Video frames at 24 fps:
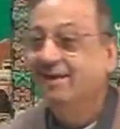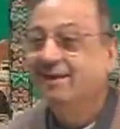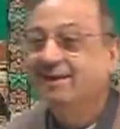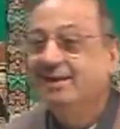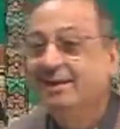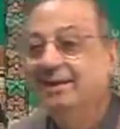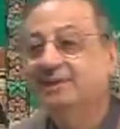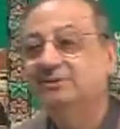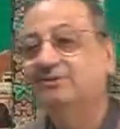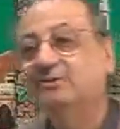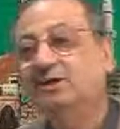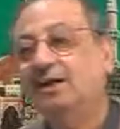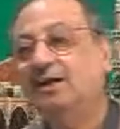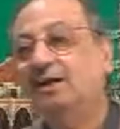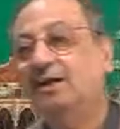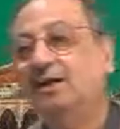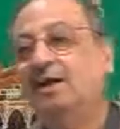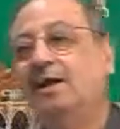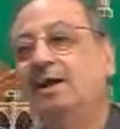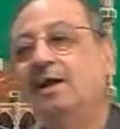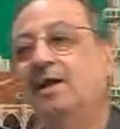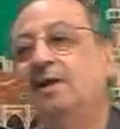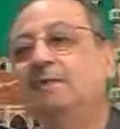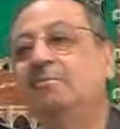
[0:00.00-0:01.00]

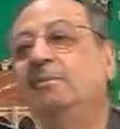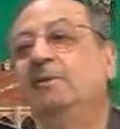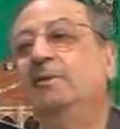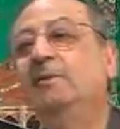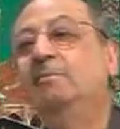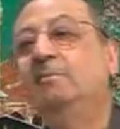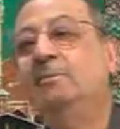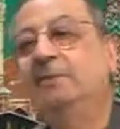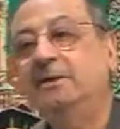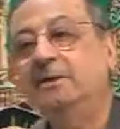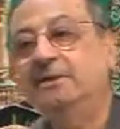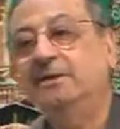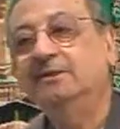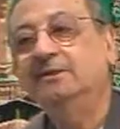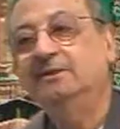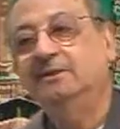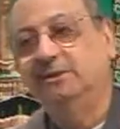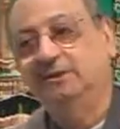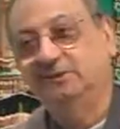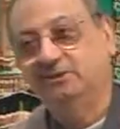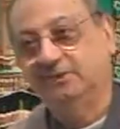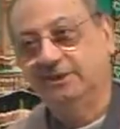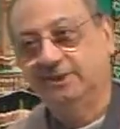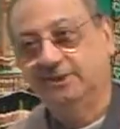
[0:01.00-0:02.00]
Inshallah, I'll be repeating
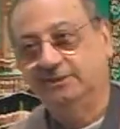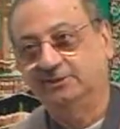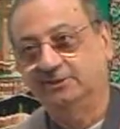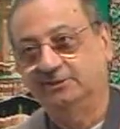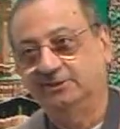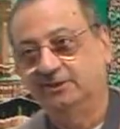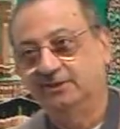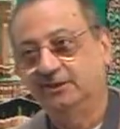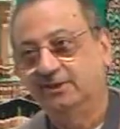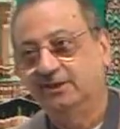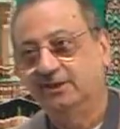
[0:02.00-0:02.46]
these things.